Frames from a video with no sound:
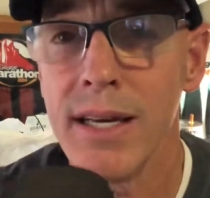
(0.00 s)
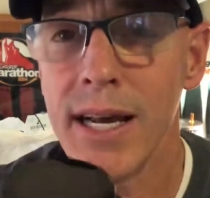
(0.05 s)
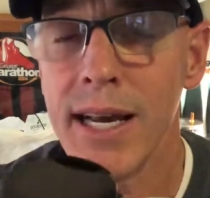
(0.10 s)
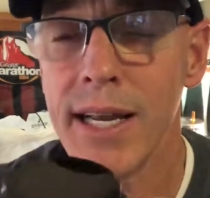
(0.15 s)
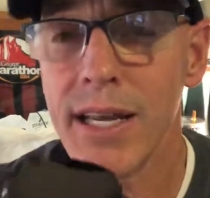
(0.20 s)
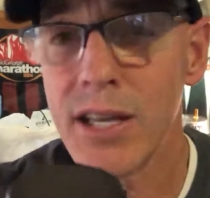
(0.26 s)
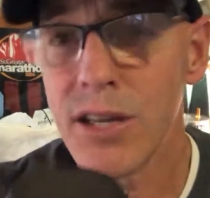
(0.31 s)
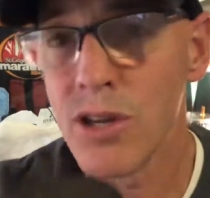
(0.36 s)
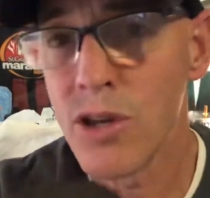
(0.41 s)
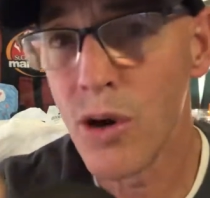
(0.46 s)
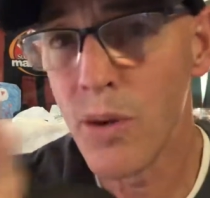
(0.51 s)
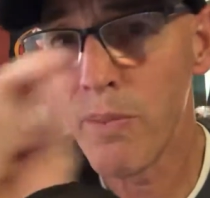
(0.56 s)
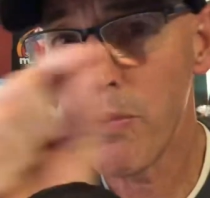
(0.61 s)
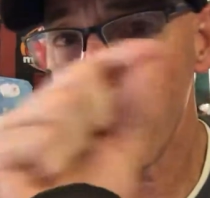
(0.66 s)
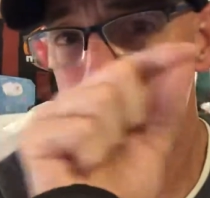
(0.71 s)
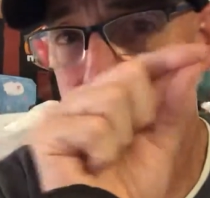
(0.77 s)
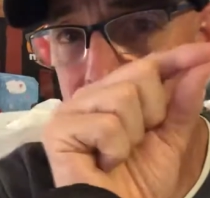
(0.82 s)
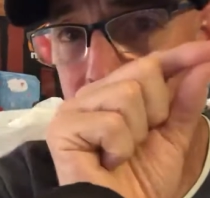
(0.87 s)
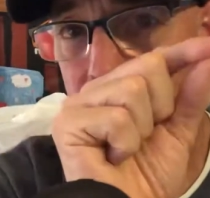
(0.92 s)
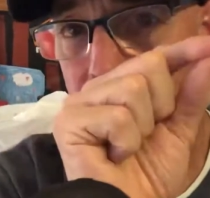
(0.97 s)
I could go
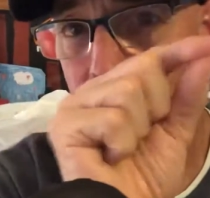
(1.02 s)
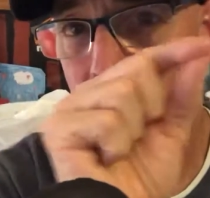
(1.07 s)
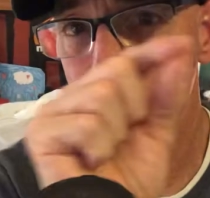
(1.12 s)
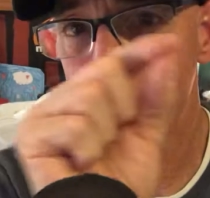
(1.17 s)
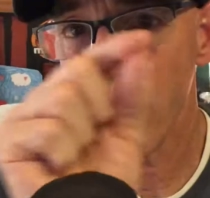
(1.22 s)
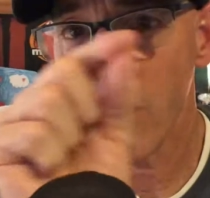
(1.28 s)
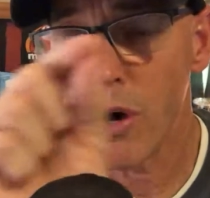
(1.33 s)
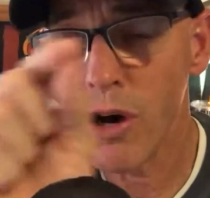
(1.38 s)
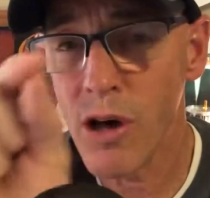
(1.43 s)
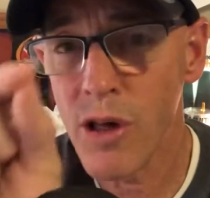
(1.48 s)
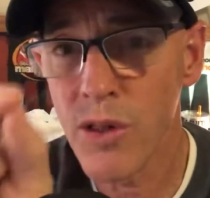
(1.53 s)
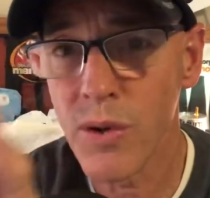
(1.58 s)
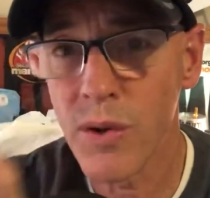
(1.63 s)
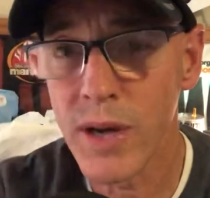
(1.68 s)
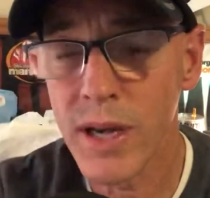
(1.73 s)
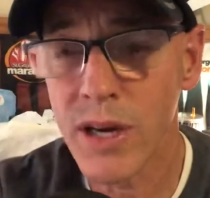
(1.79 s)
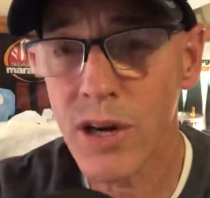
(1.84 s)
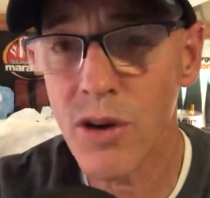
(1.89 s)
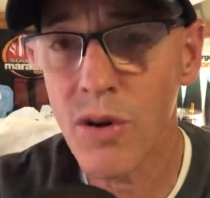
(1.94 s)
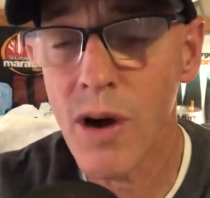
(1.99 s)
point to point all the
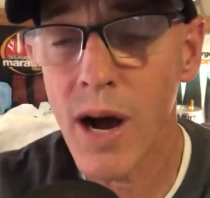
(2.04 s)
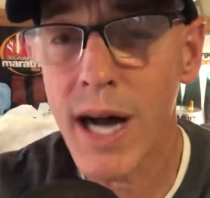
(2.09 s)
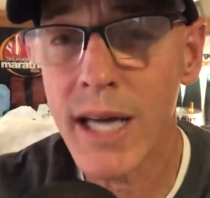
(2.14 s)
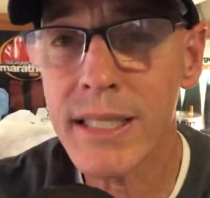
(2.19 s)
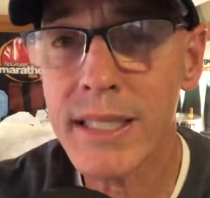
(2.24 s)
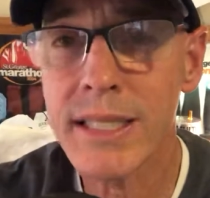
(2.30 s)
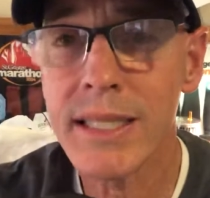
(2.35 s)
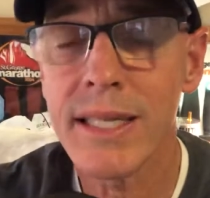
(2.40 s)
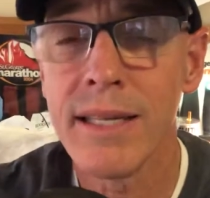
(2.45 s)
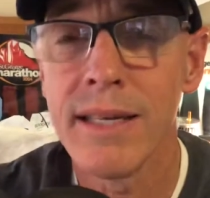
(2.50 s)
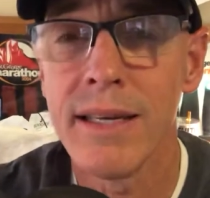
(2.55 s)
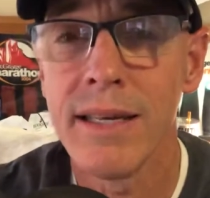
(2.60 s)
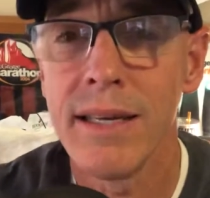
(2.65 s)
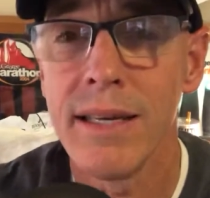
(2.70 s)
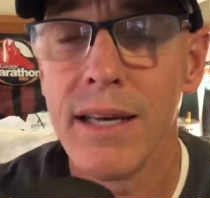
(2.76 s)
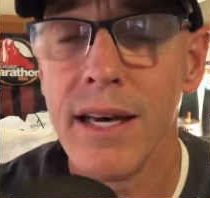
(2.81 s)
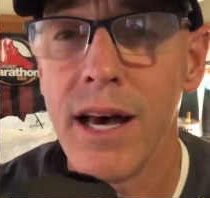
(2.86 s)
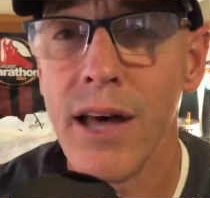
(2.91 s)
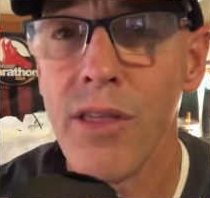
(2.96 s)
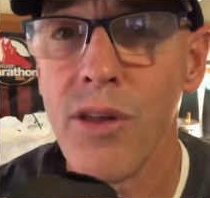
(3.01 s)
way across
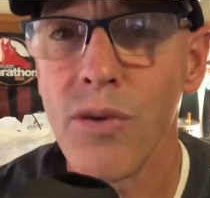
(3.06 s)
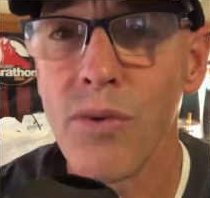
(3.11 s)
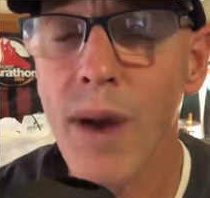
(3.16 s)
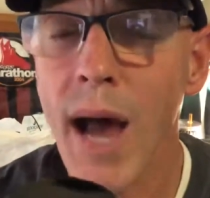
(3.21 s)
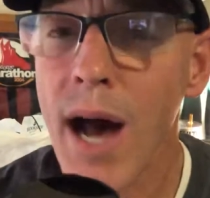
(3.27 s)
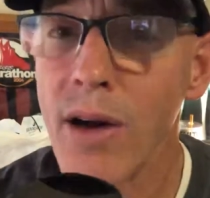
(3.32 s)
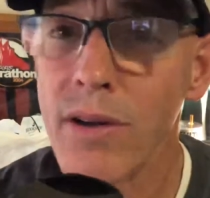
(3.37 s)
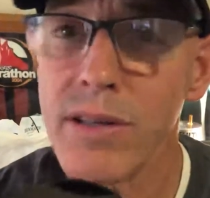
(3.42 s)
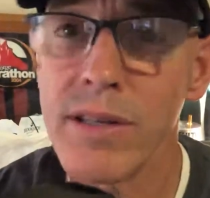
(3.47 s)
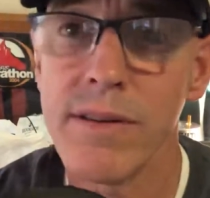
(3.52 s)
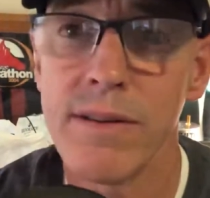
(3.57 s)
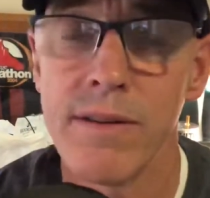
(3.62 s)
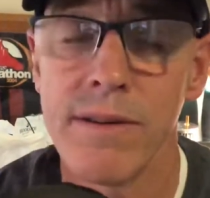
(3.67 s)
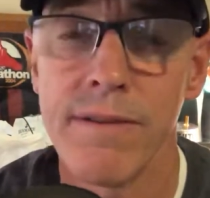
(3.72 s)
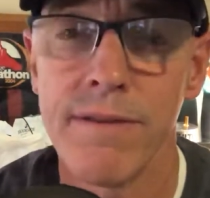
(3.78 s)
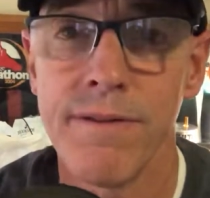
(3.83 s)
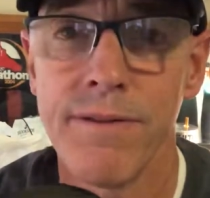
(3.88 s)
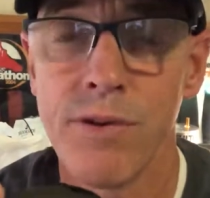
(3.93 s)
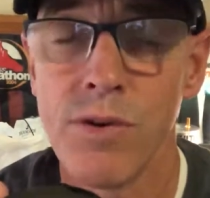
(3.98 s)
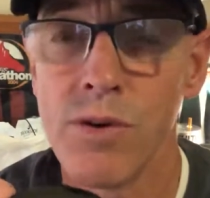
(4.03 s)
the route
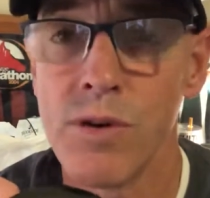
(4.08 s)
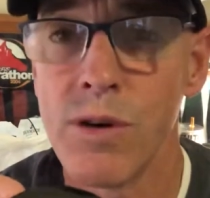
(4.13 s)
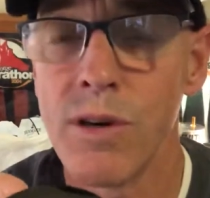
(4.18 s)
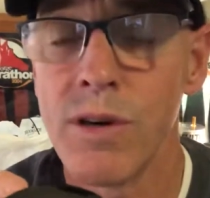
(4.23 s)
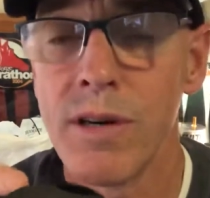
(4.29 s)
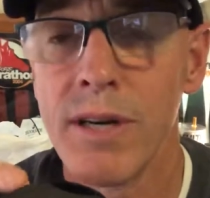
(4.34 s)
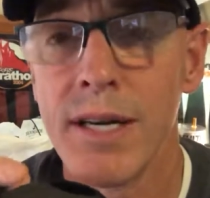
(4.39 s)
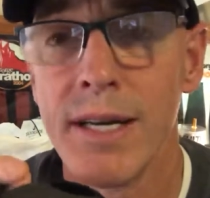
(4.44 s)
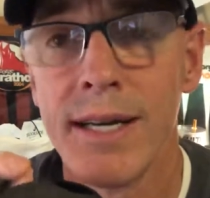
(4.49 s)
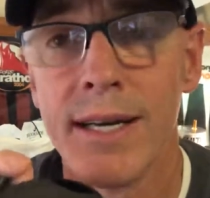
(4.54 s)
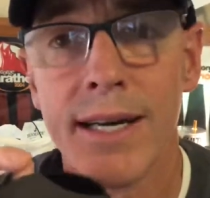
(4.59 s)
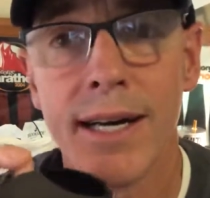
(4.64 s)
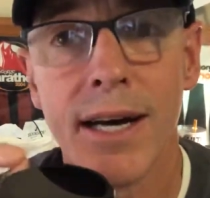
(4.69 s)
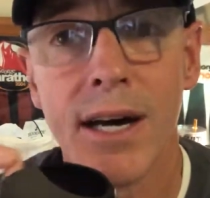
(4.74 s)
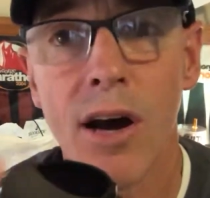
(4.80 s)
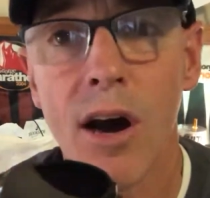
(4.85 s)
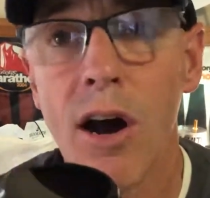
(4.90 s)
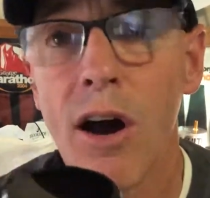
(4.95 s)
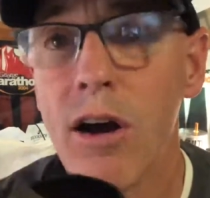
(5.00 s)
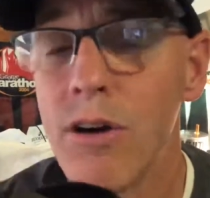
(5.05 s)
for
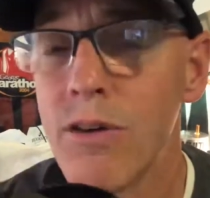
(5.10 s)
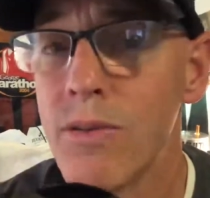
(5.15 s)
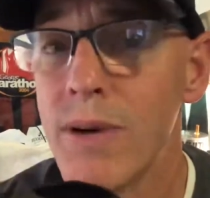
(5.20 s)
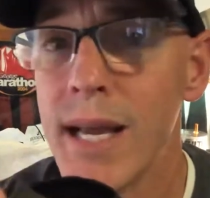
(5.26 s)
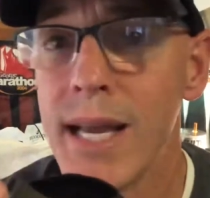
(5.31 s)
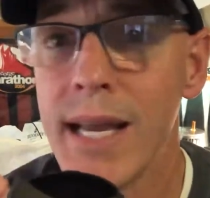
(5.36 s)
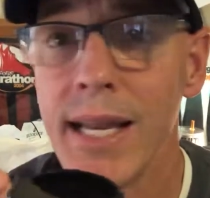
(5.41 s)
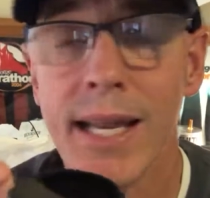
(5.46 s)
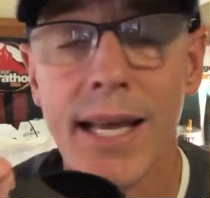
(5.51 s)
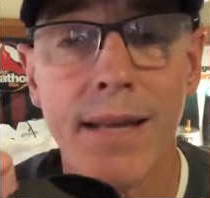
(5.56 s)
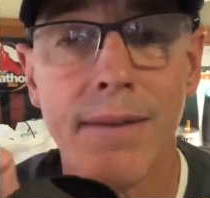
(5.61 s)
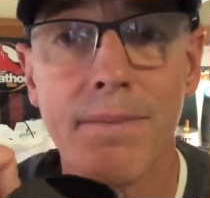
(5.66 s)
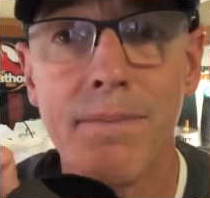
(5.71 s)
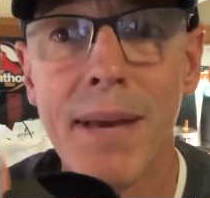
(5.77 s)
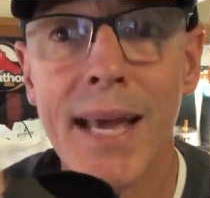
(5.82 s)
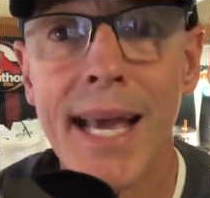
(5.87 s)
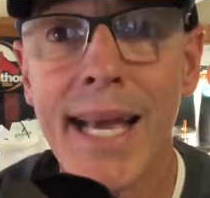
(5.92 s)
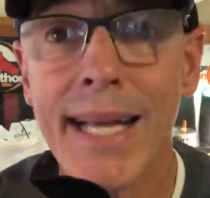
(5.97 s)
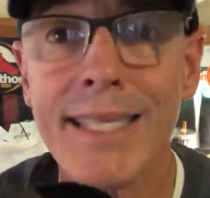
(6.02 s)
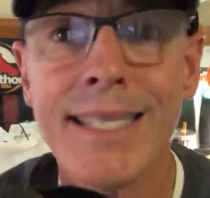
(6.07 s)
heart rate and
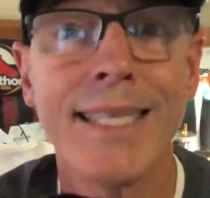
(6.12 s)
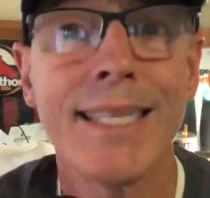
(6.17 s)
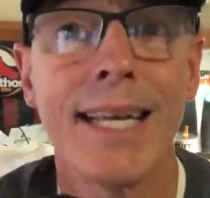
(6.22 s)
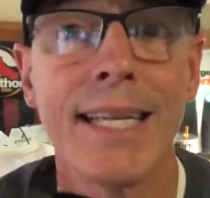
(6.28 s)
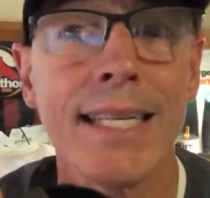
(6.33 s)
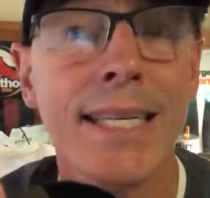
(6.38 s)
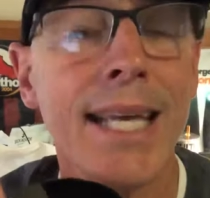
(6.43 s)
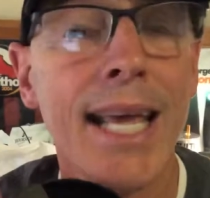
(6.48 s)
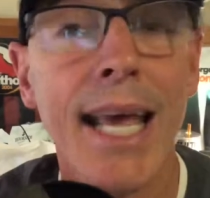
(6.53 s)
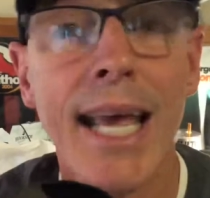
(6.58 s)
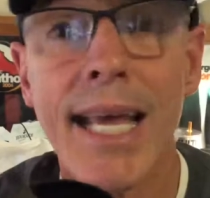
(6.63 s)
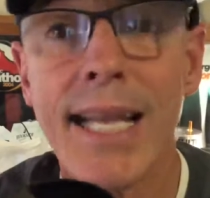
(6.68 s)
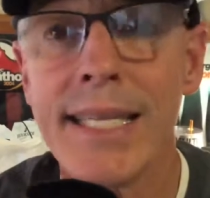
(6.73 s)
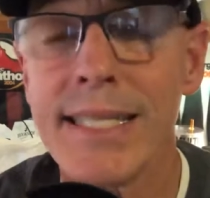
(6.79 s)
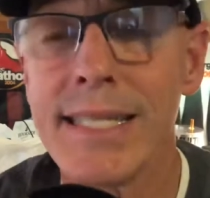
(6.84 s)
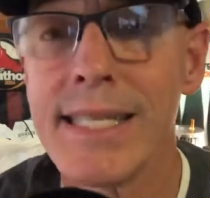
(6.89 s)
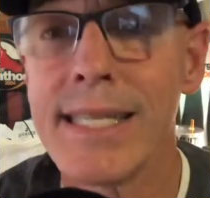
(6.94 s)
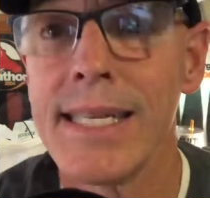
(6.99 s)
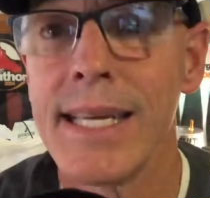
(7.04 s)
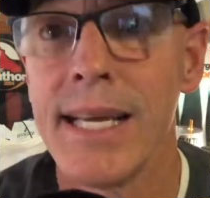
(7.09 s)
pace and
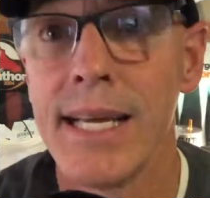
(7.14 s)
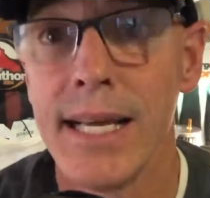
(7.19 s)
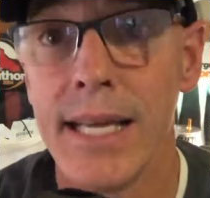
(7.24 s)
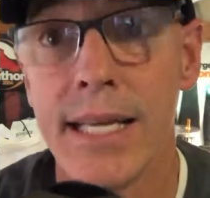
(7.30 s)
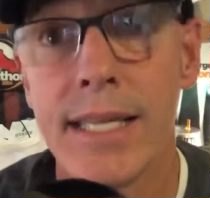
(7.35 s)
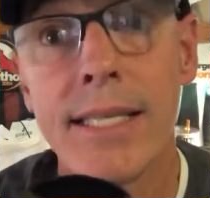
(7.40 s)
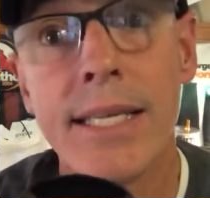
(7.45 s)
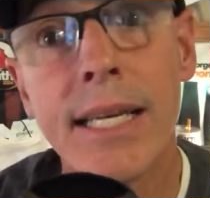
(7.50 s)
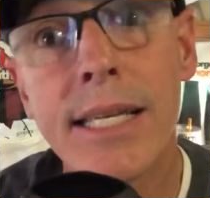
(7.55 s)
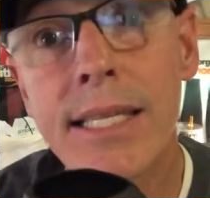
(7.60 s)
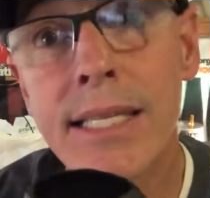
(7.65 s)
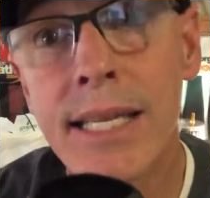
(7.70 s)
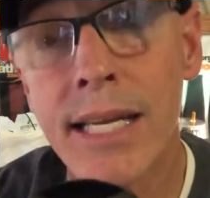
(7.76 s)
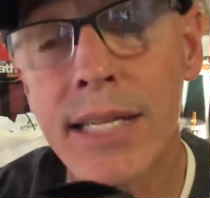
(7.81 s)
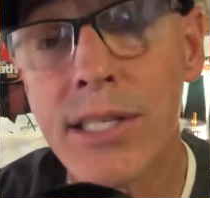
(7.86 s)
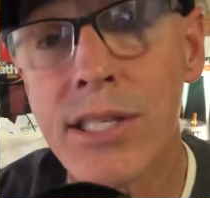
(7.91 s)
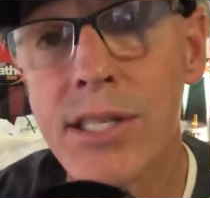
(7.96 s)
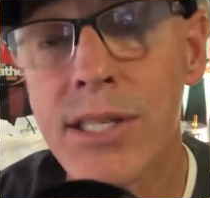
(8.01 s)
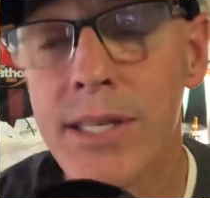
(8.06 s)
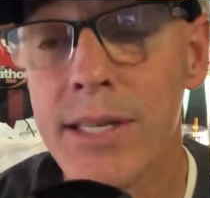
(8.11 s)
cadence and
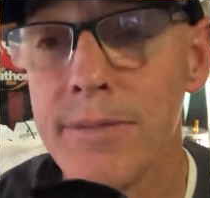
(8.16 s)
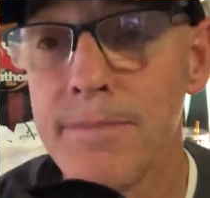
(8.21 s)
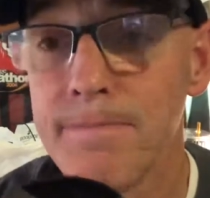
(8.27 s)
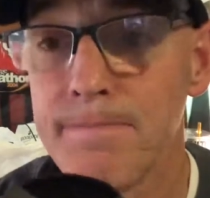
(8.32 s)
distance,